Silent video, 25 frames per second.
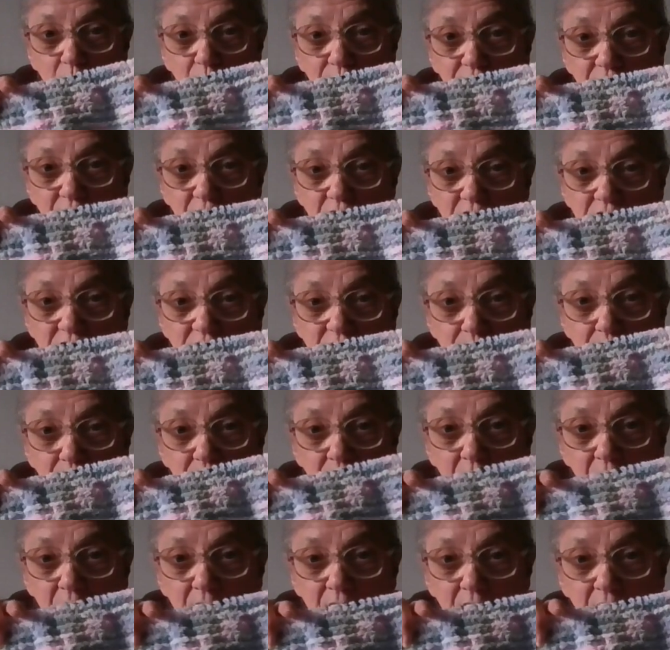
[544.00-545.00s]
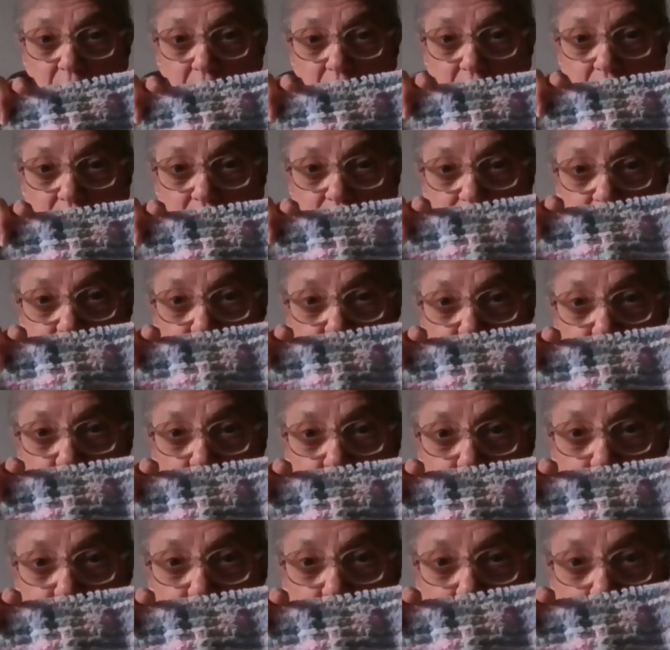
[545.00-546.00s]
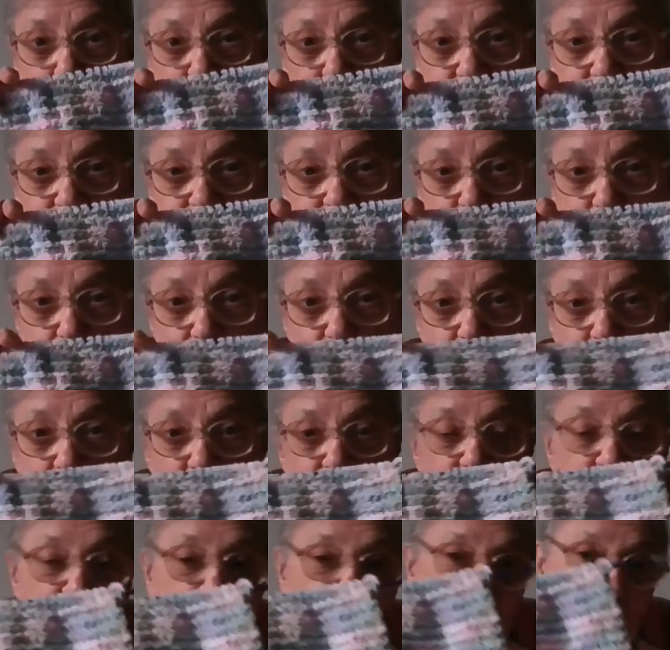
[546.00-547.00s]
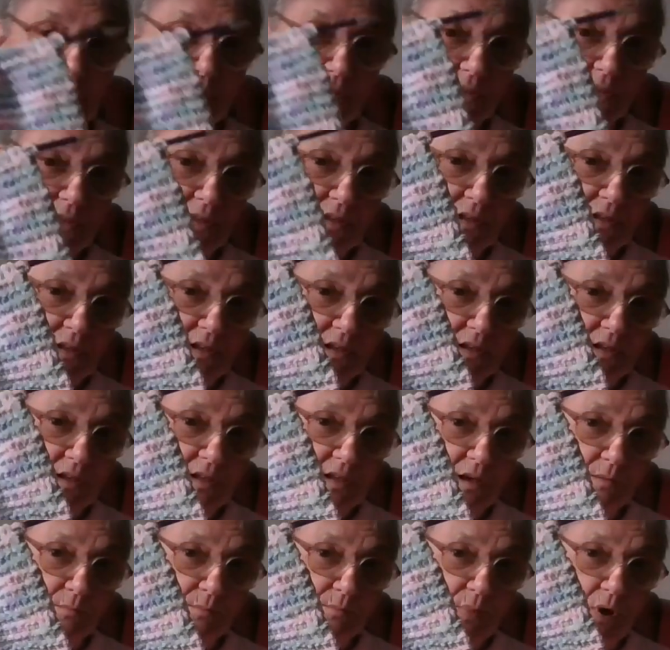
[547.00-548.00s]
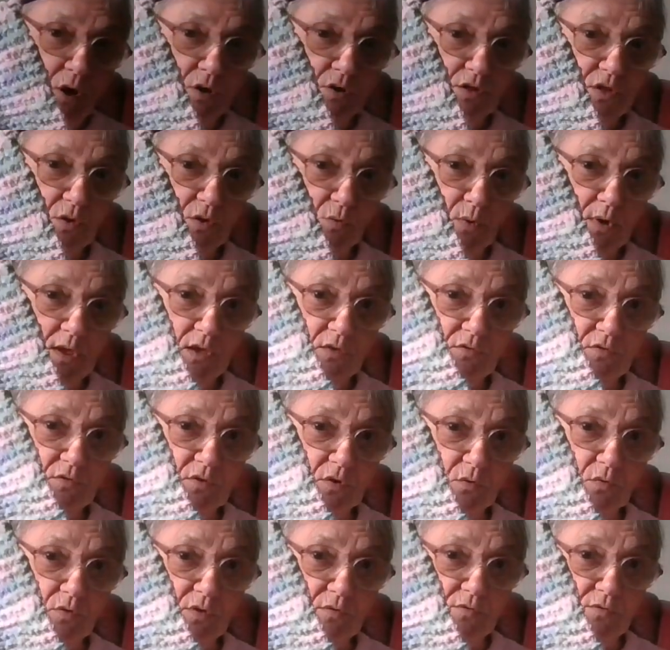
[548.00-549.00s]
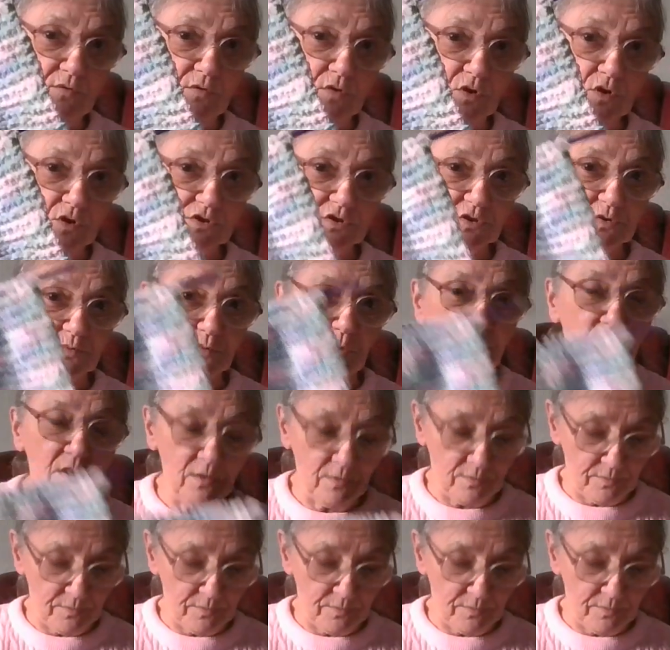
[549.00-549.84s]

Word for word: these to make, uh, two pram blankets, so I'm part the way through the first one